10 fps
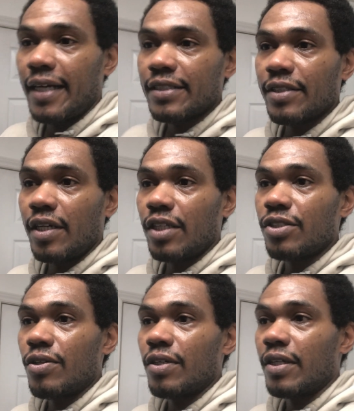I start
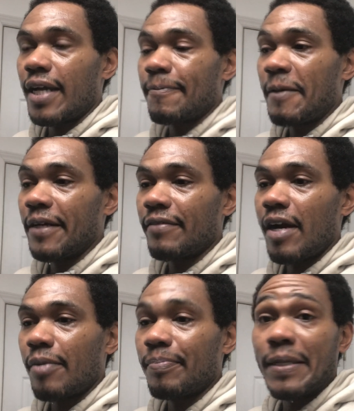or like being
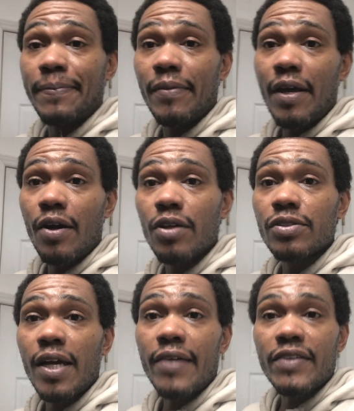around people that also
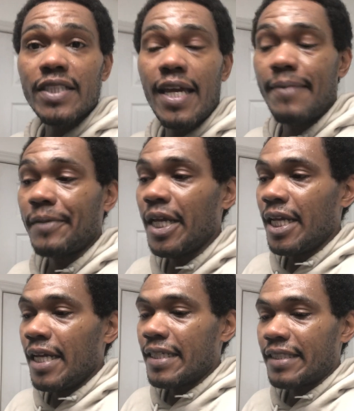have the same
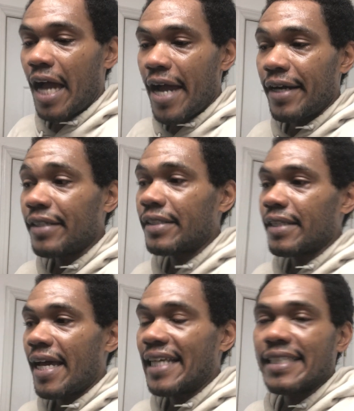desires and
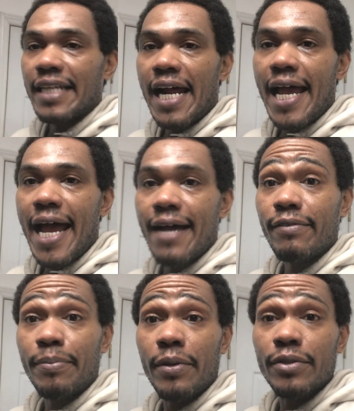likes that I have,
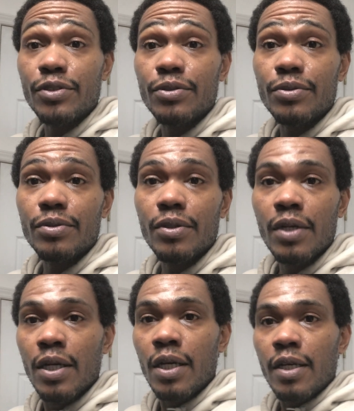opposed to
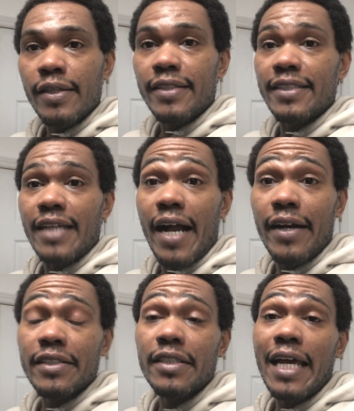the
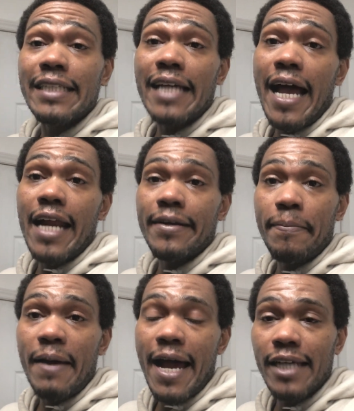desires and likes I had in the
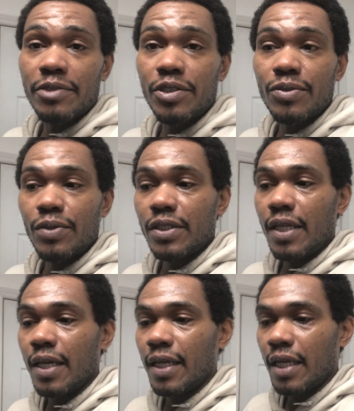past, which was
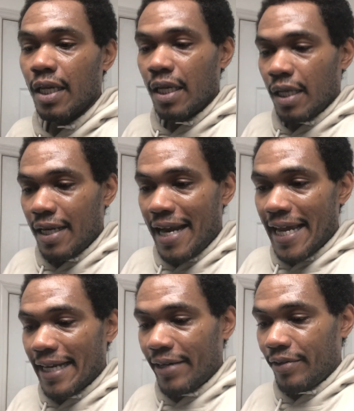
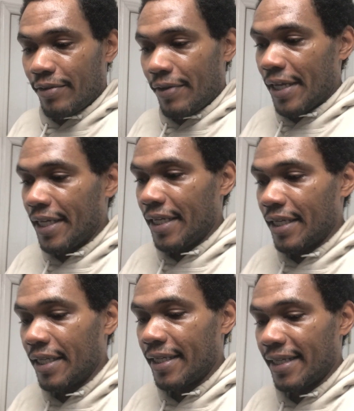negative
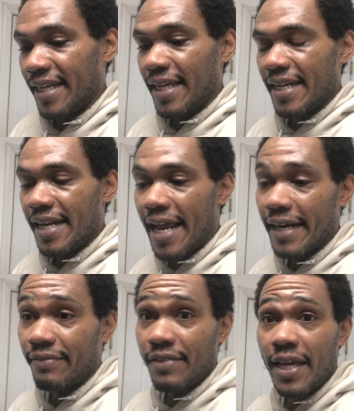
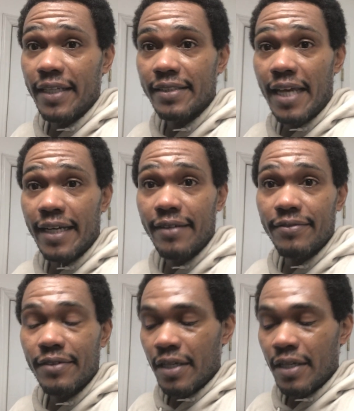things, negative